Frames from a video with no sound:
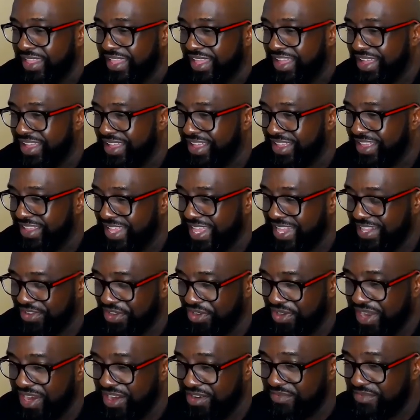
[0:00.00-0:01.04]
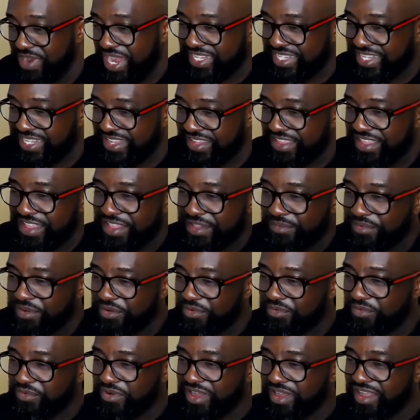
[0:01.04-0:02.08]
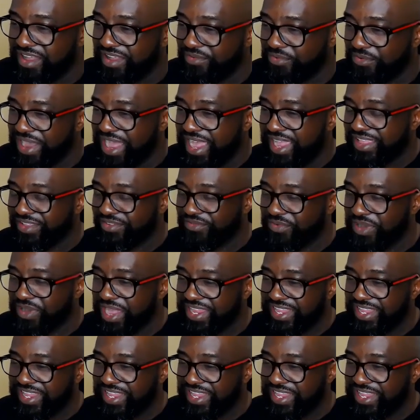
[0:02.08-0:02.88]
I know everybody say, but why